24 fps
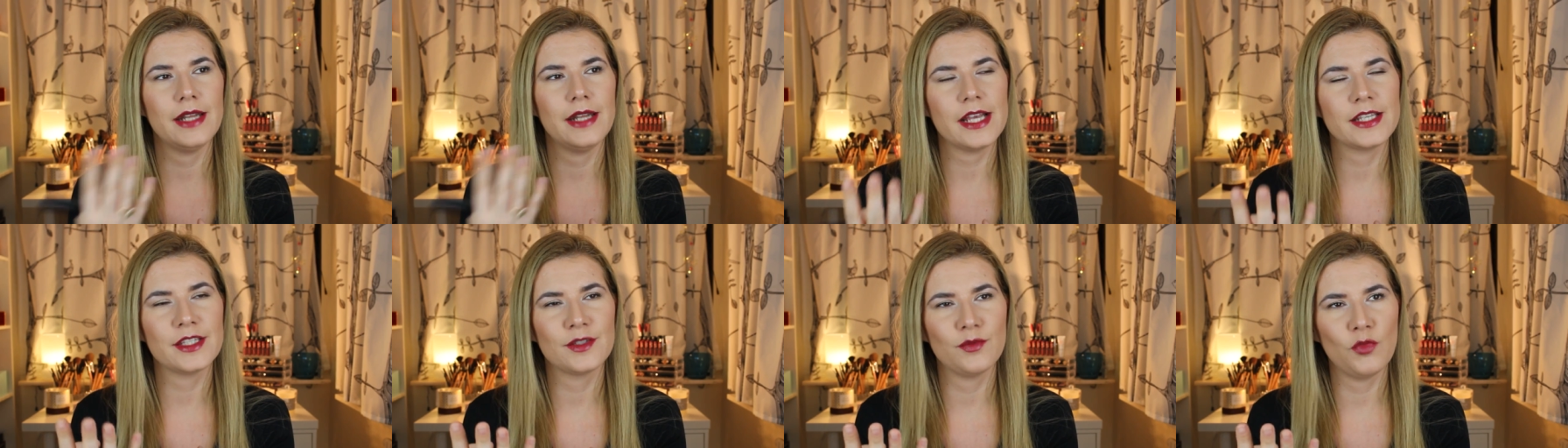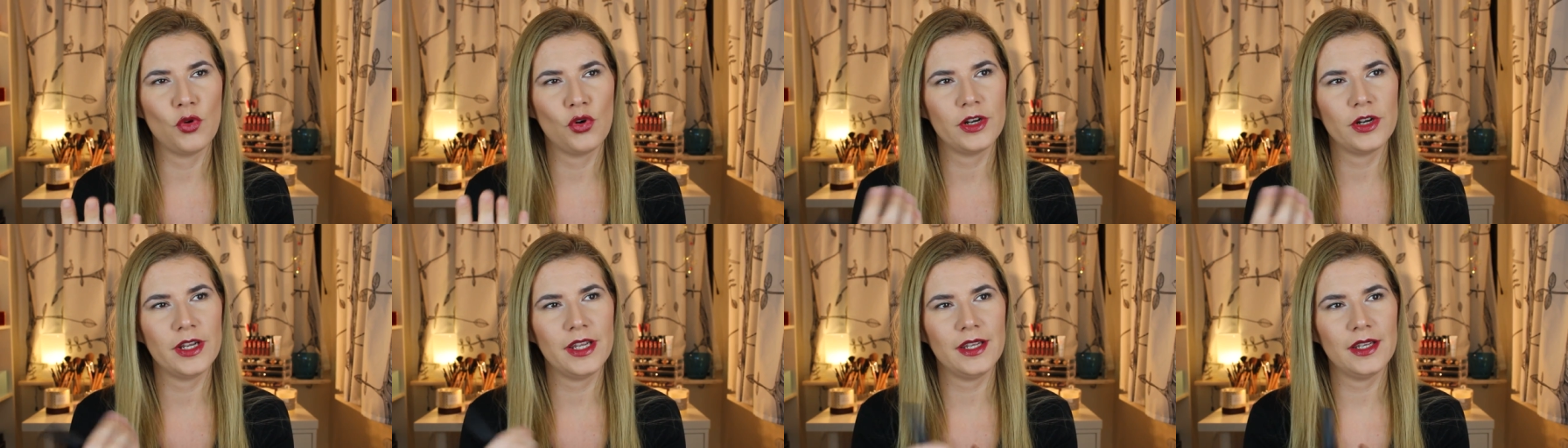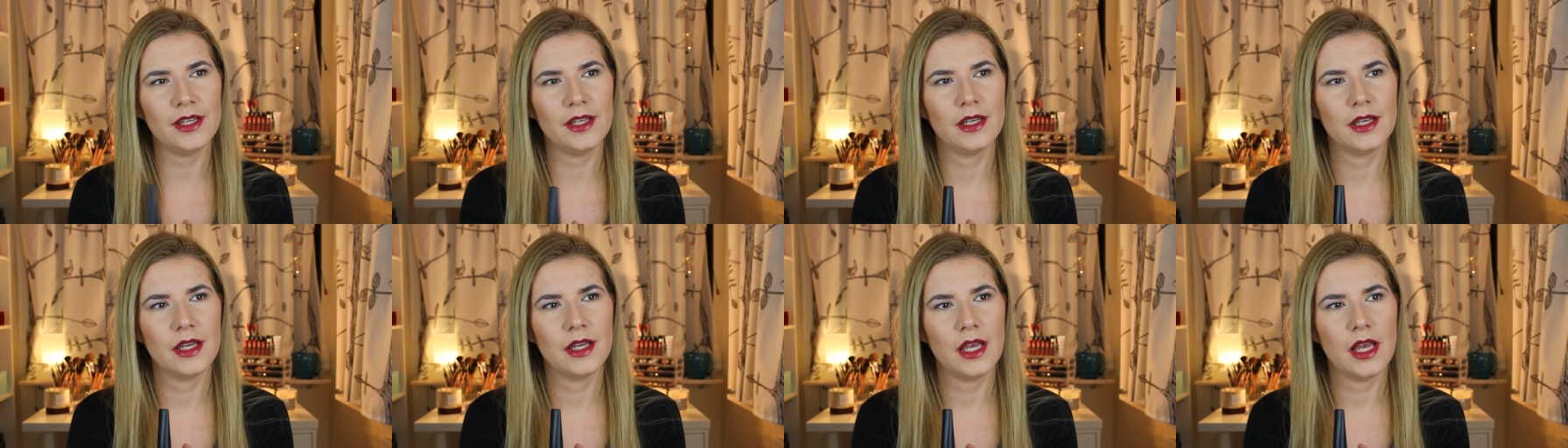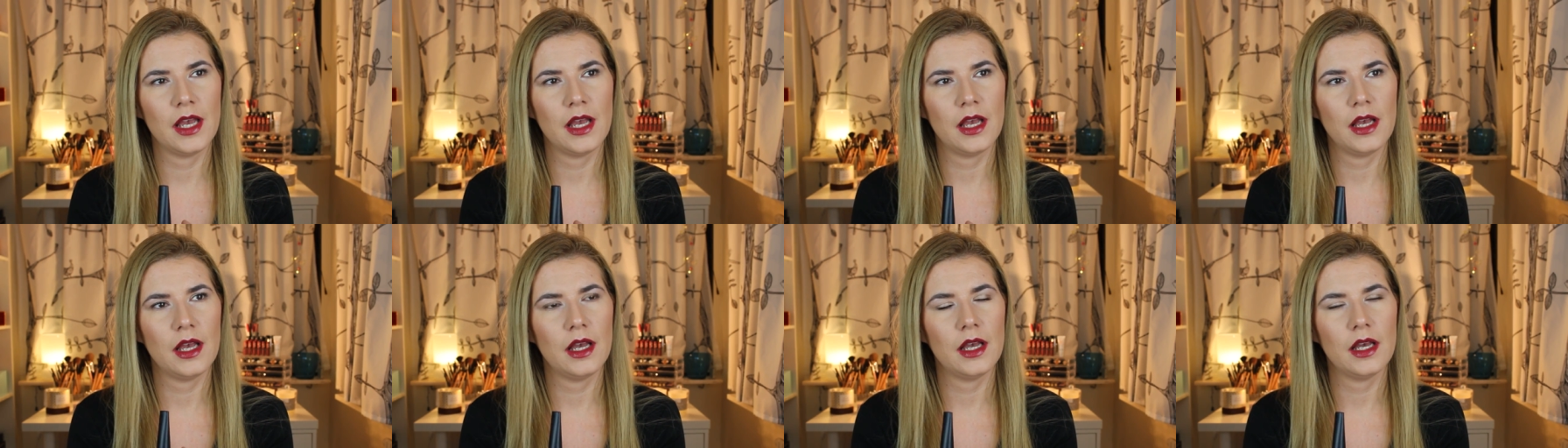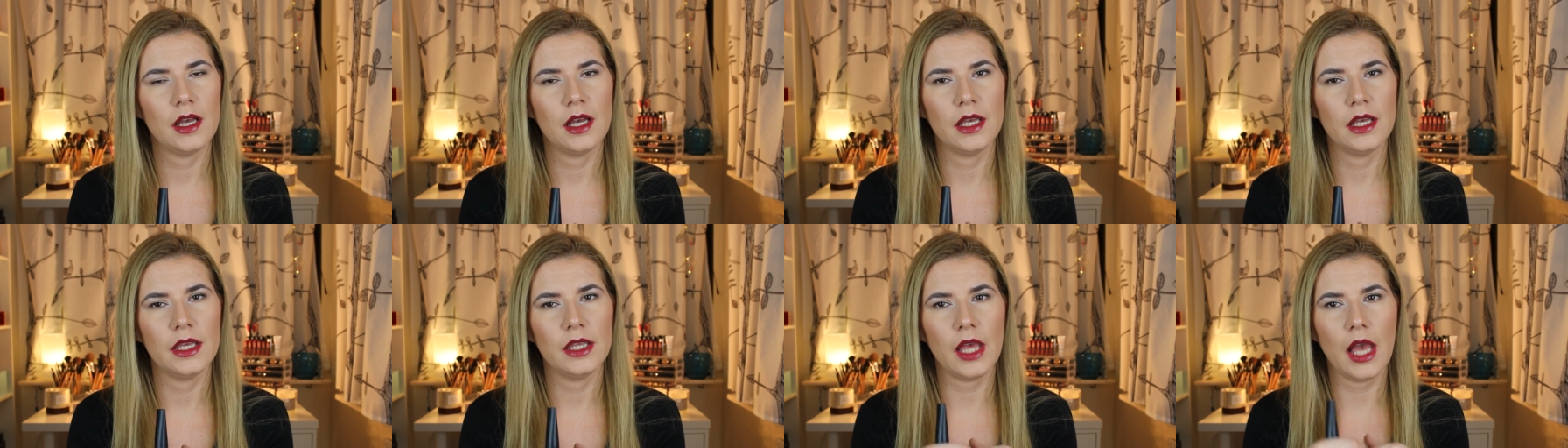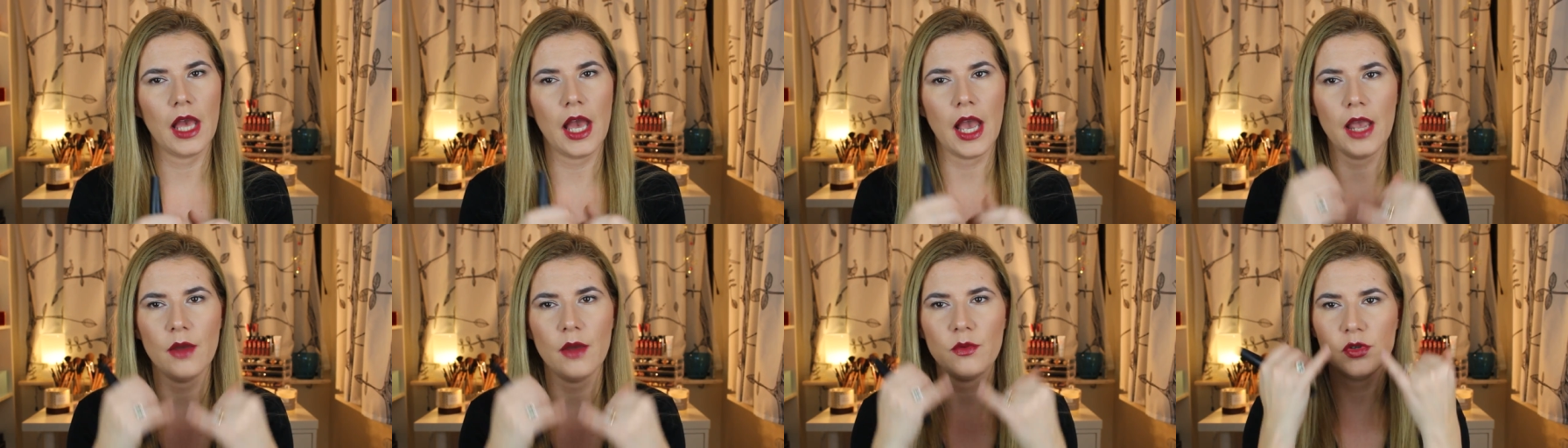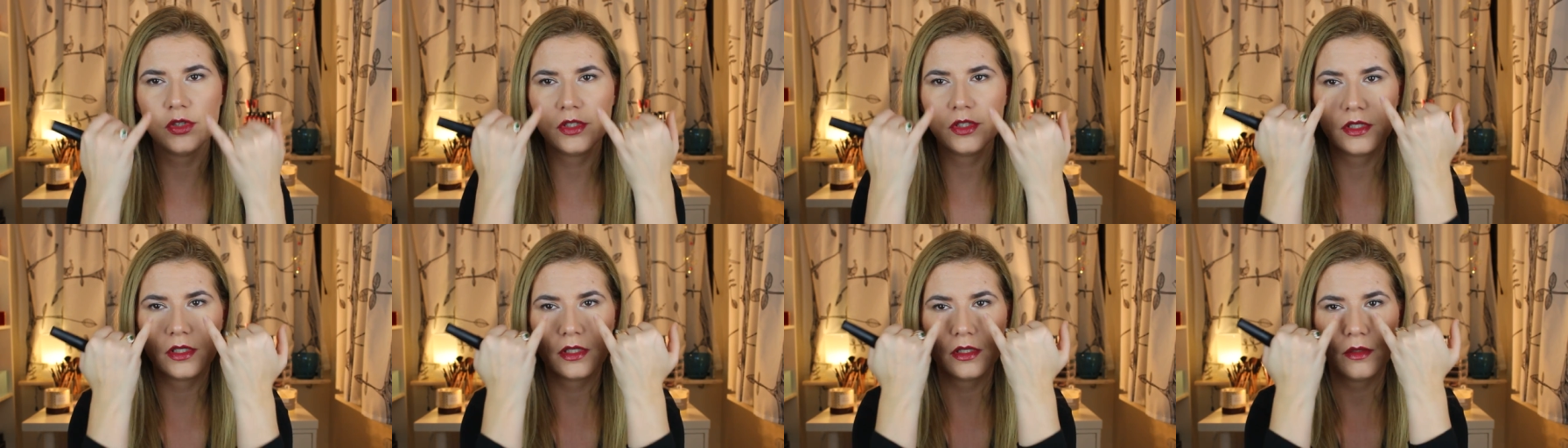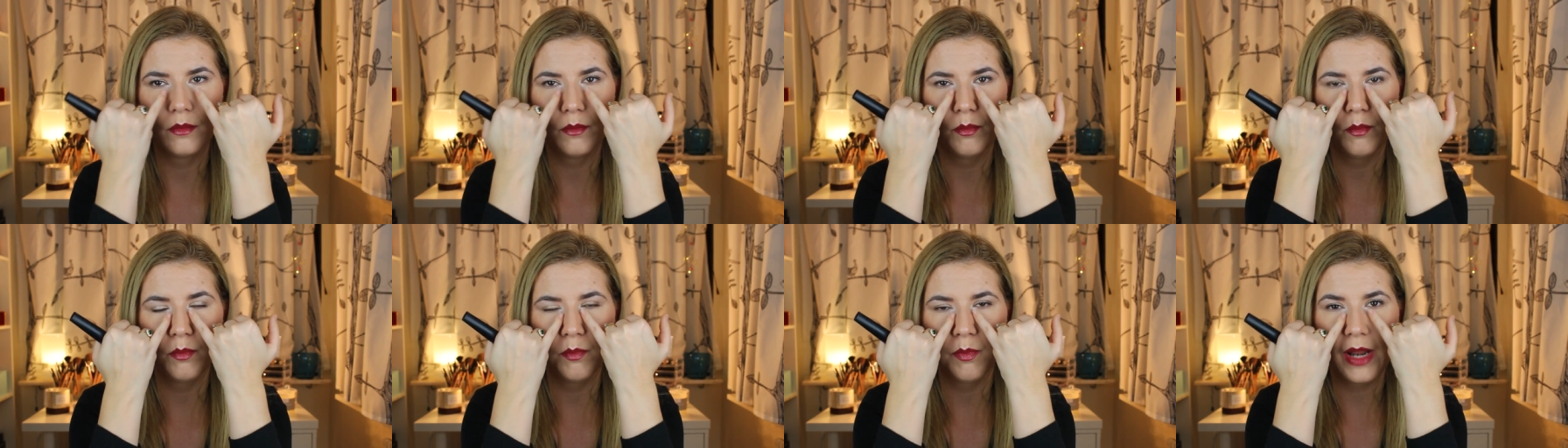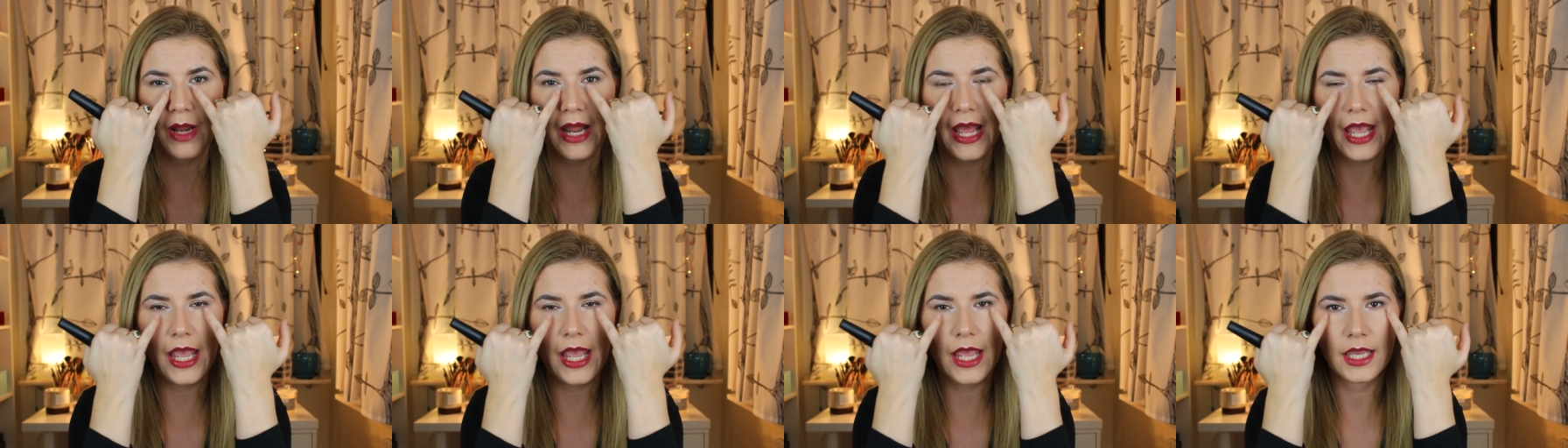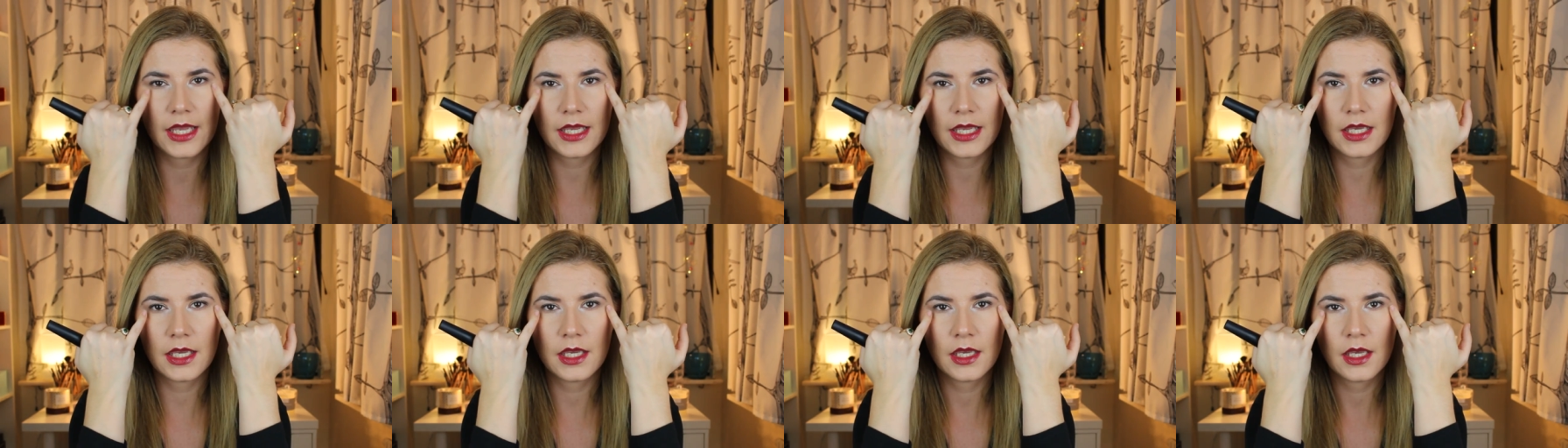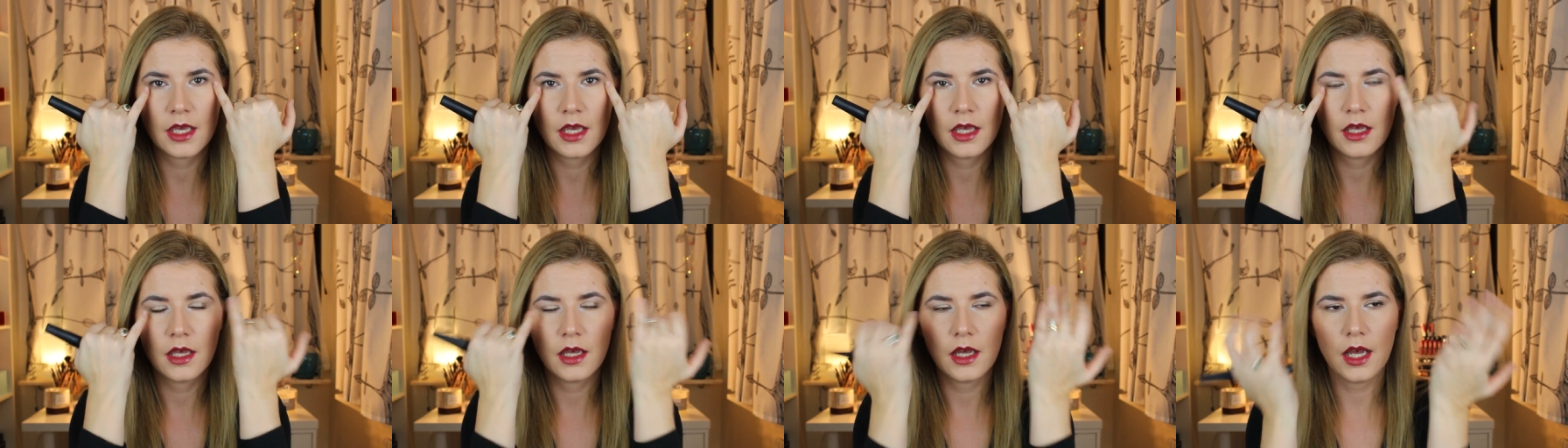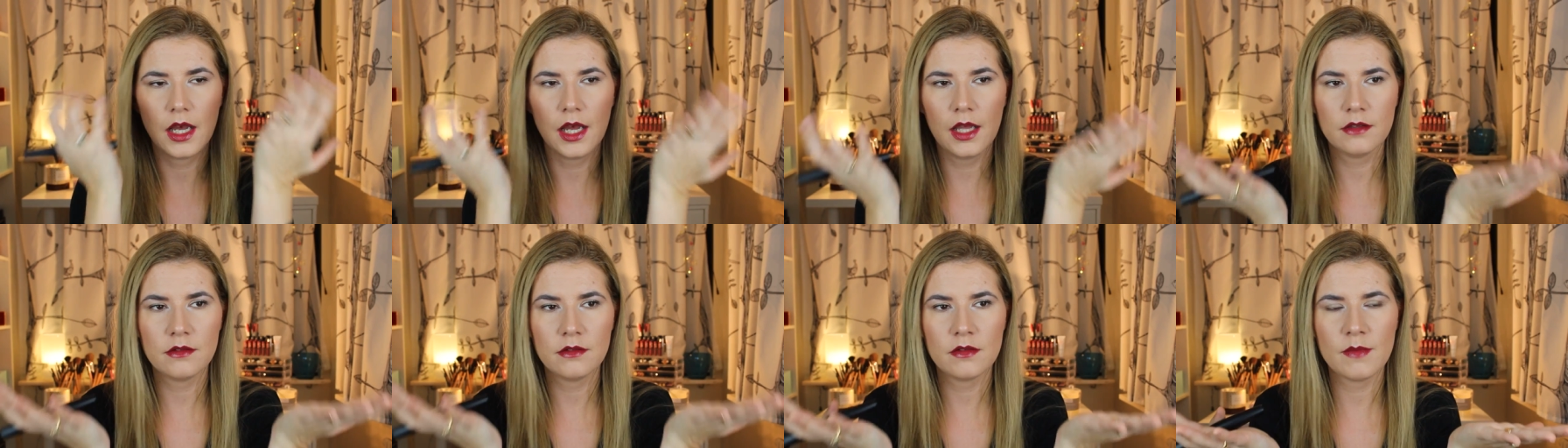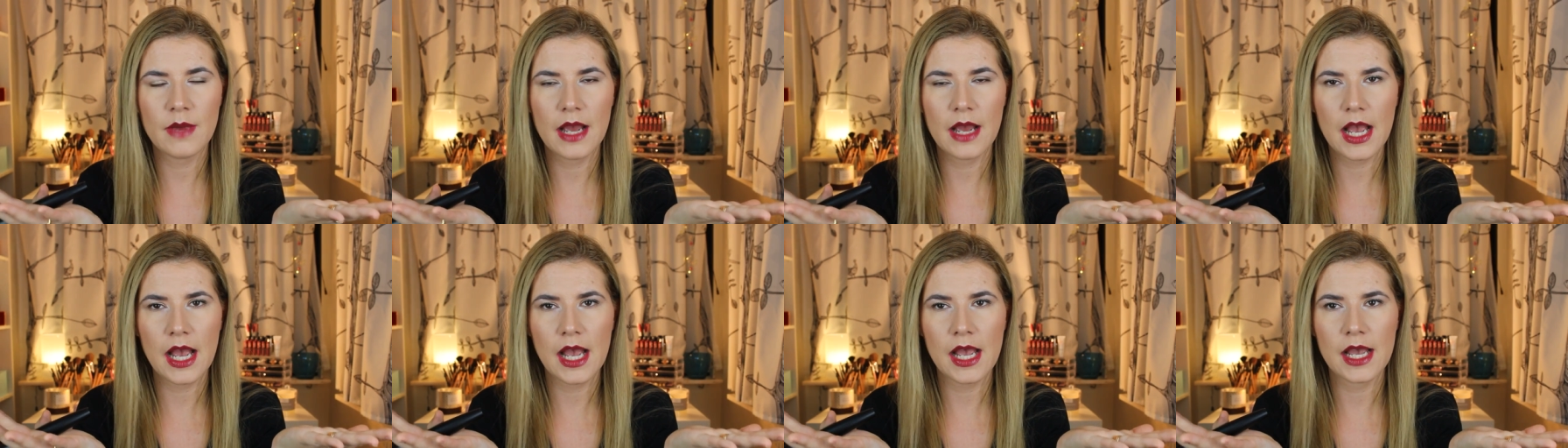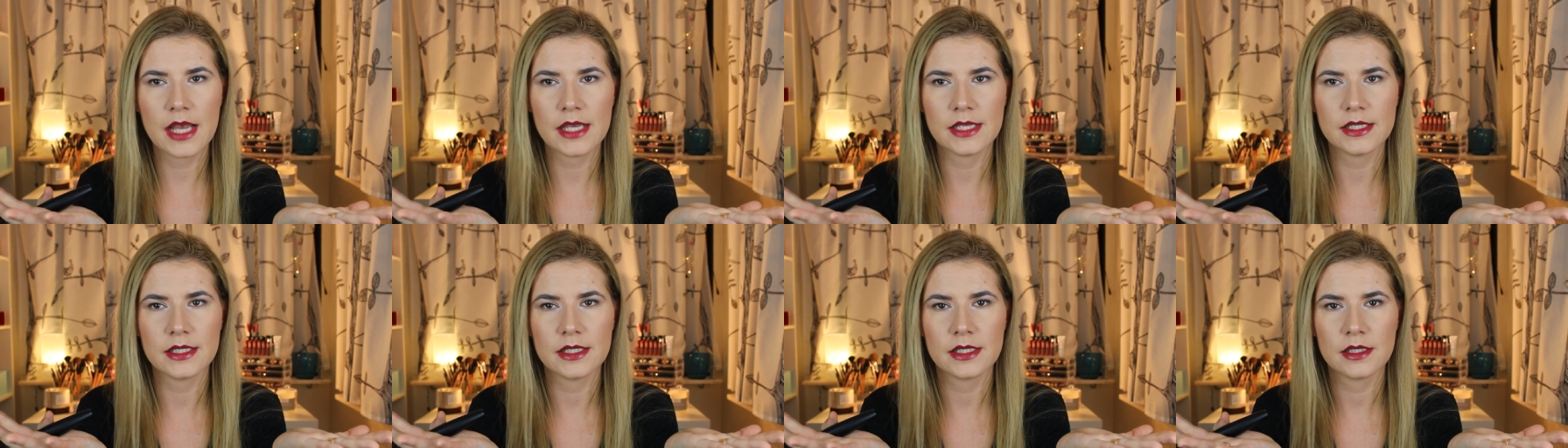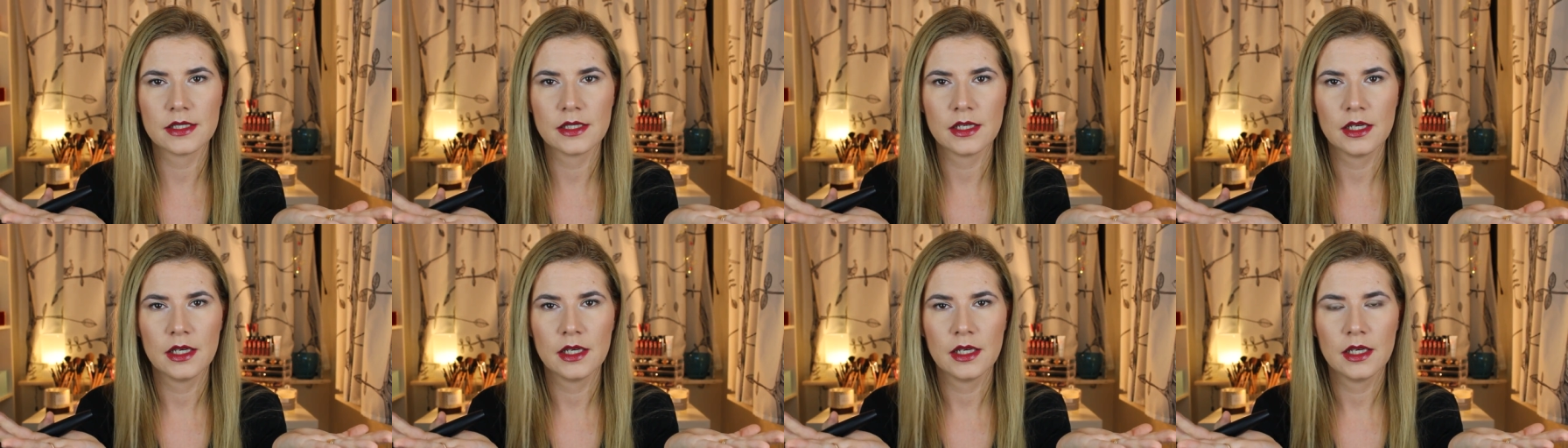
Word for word: next morning I was black under my eyes